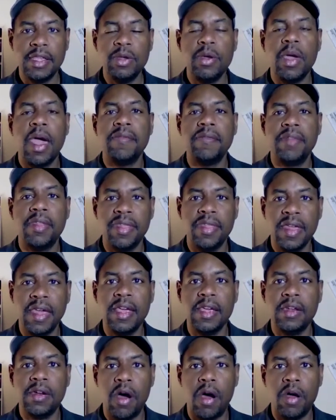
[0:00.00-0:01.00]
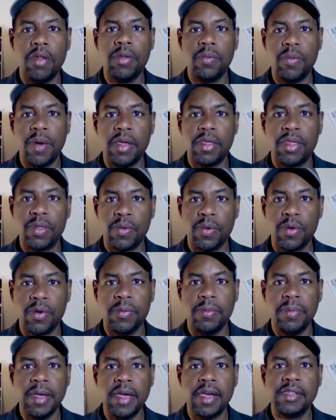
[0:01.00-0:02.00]
you have to think it all the way
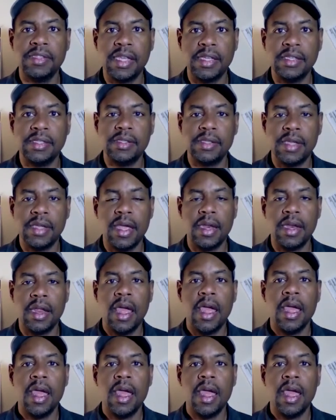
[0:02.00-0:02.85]
through because they said